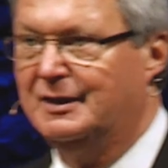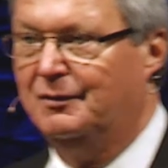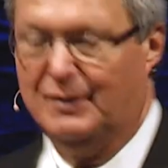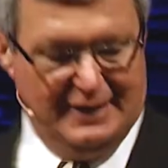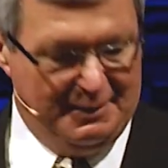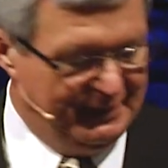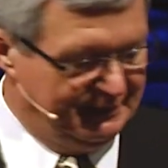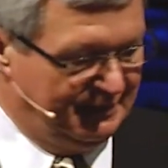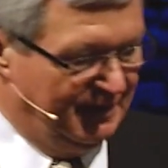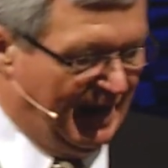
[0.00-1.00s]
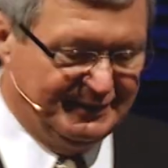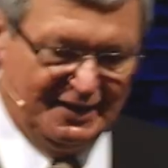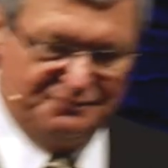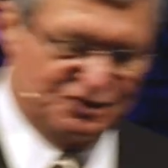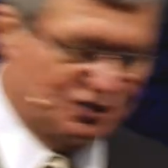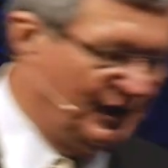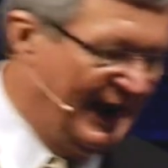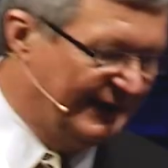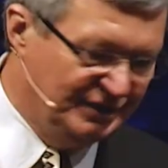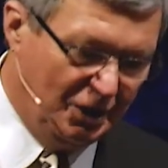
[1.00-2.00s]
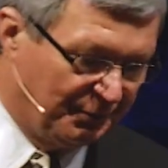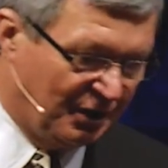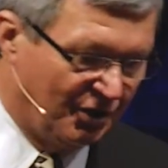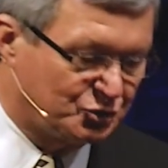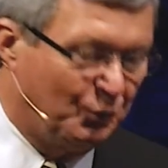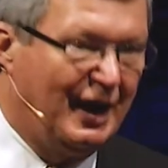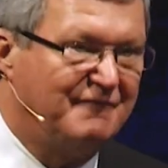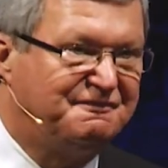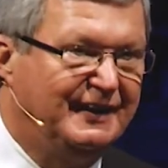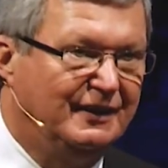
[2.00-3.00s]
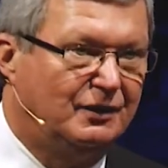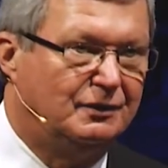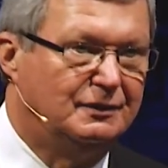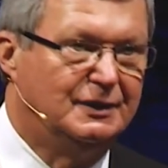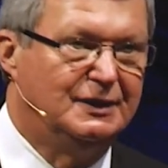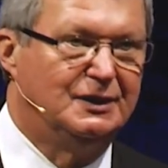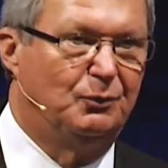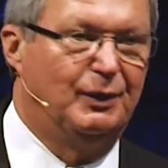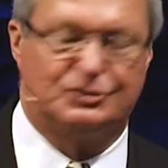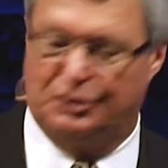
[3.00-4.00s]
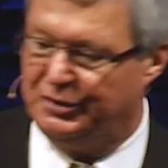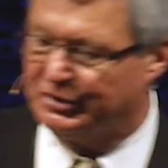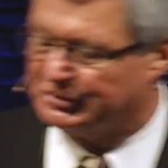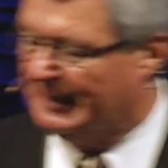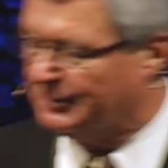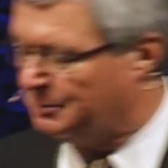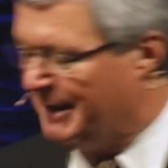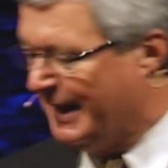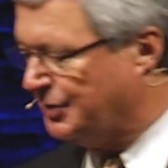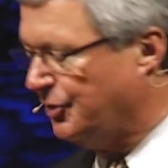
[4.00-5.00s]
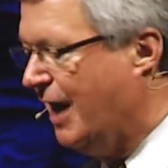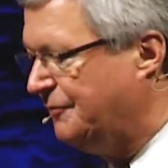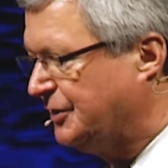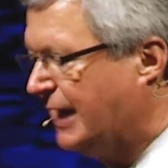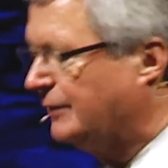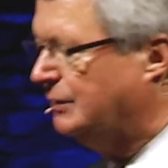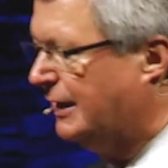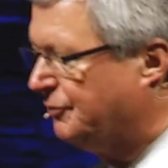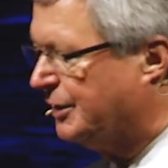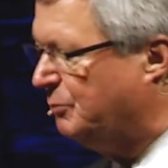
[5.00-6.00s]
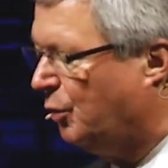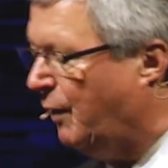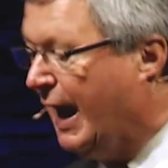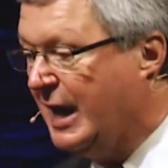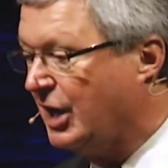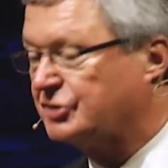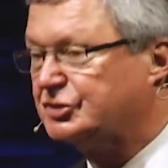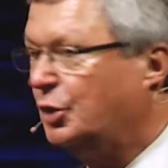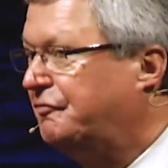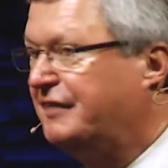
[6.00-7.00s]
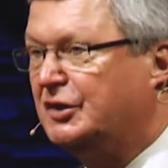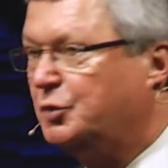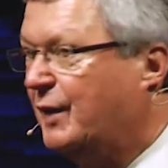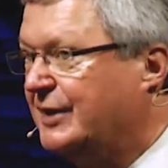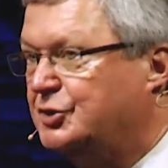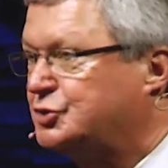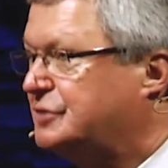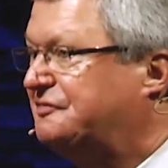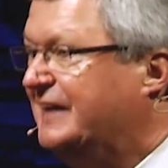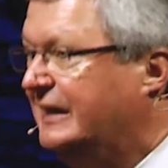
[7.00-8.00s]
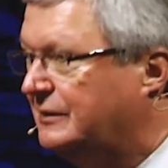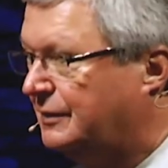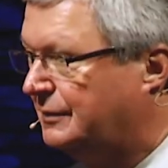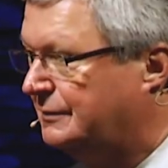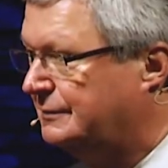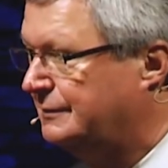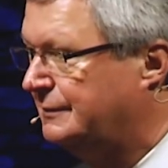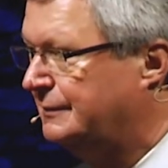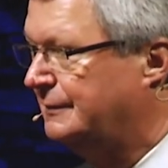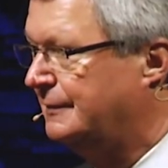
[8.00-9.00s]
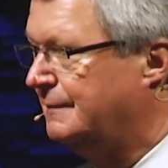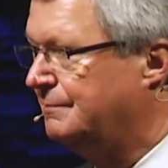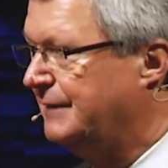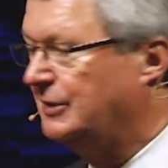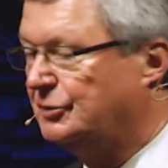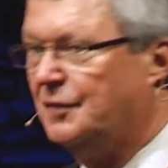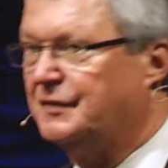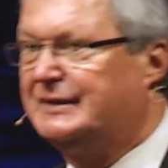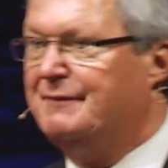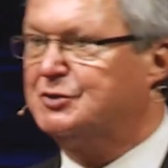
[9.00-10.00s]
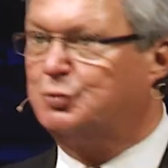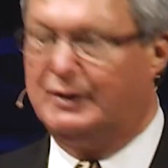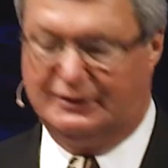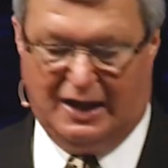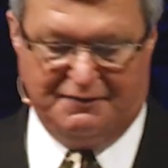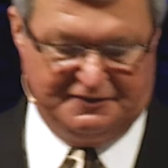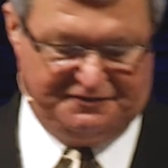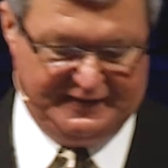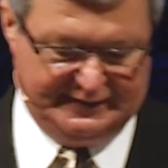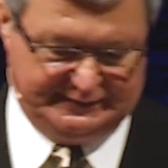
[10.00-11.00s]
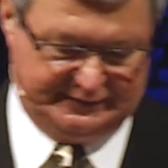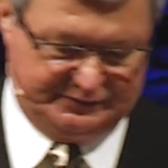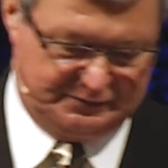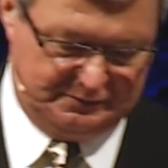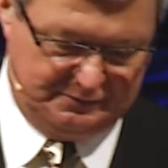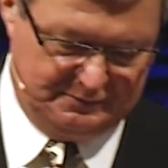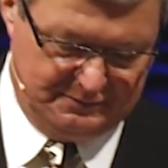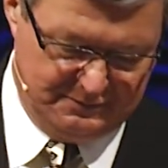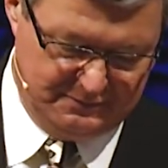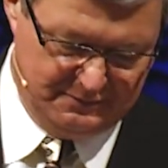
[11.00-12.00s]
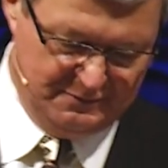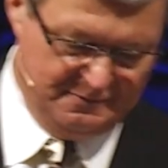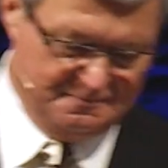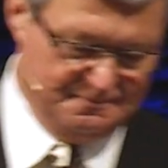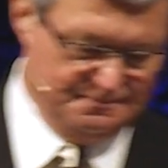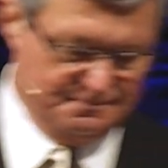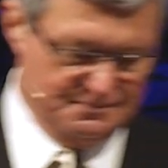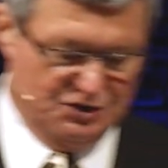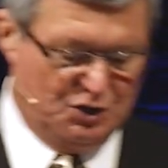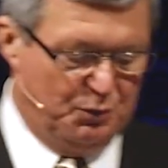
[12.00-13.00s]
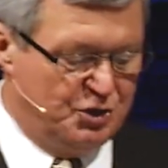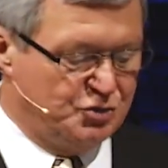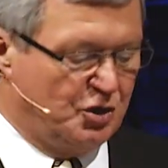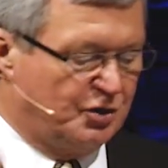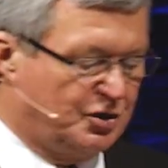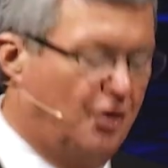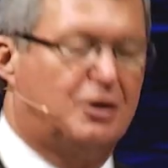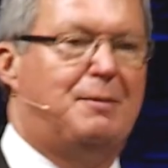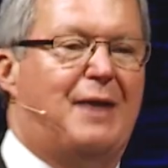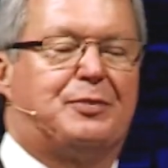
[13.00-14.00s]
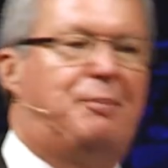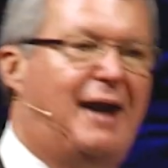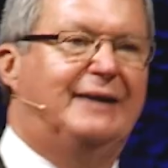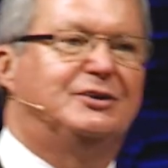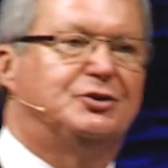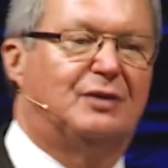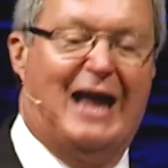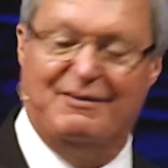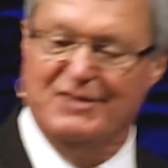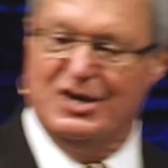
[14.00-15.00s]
know, I mean, I love this girl. How do you know? Because of the way I feel. Well, two years later, they're back in your office. I don't love her anymore. Why? Because they don't feel the way I used to feel. They don't know the difference between love and feelings. So when you start talking about the pain in your life,